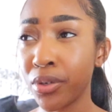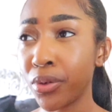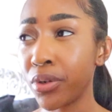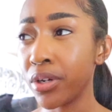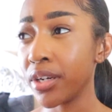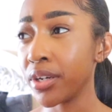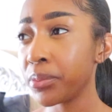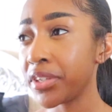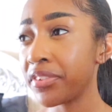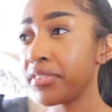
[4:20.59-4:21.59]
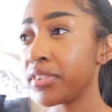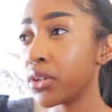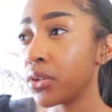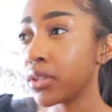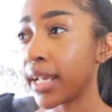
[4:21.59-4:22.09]
or we
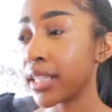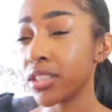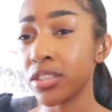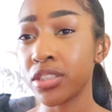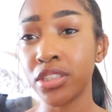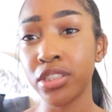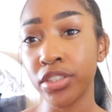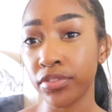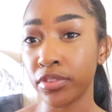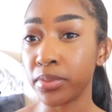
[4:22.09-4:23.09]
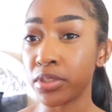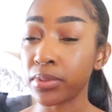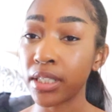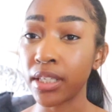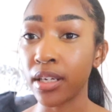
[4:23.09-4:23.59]
feel like there's a shift
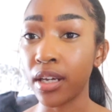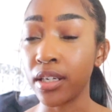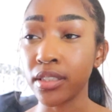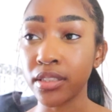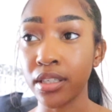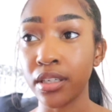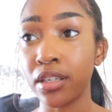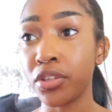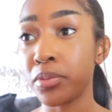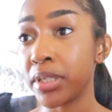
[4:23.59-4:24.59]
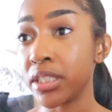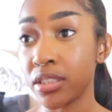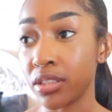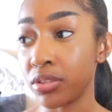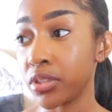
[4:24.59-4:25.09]
between us and another
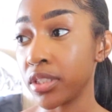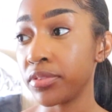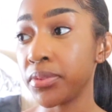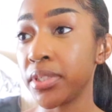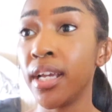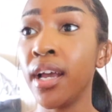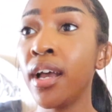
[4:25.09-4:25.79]
person, or if we